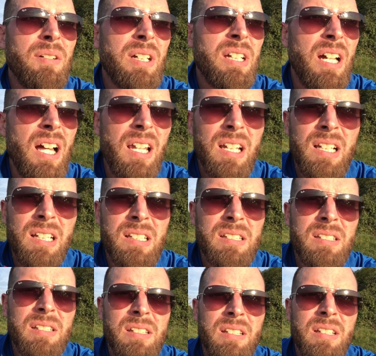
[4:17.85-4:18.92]

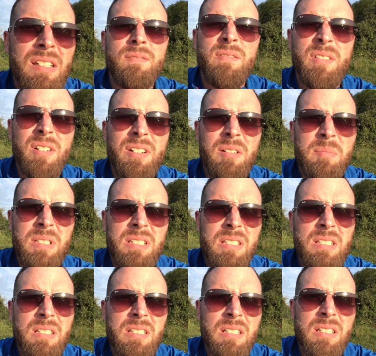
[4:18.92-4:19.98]
colourless environment.
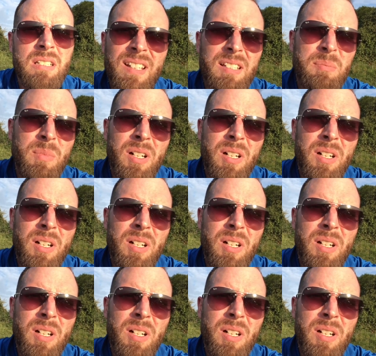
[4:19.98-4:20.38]
That's